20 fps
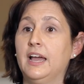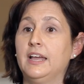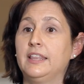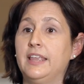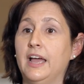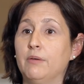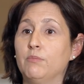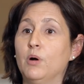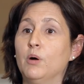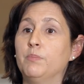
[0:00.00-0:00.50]

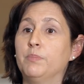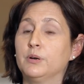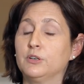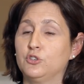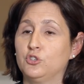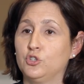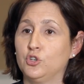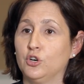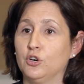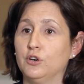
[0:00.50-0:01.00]
that will
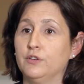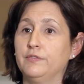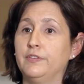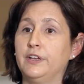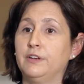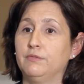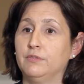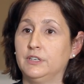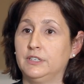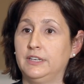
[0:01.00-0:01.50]
preserve
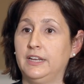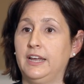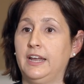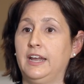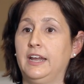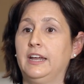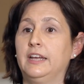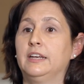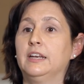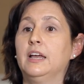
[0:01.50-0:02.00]
and
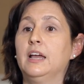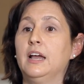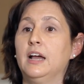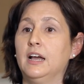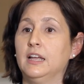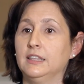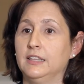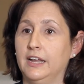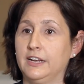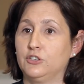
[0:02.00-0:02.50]
retain
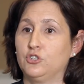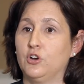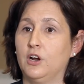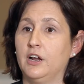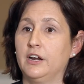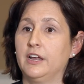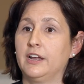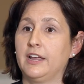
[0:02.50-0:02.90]
electronic